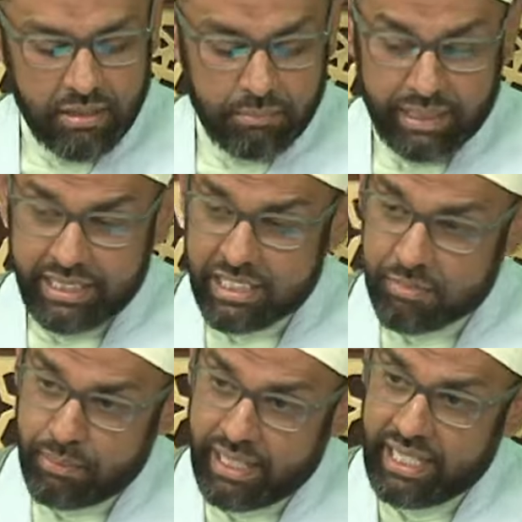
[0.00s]
by
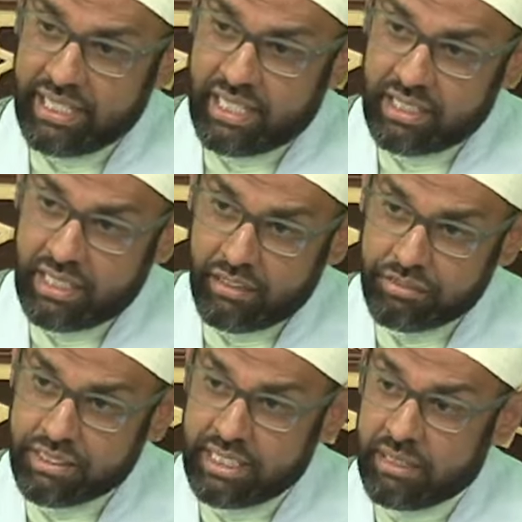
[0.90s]
displaying our love
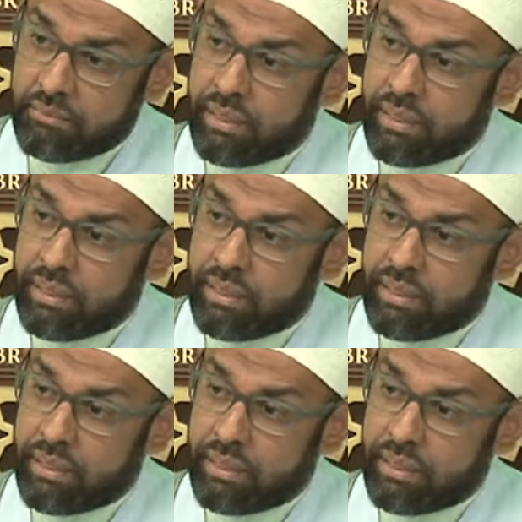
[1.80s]
to Him,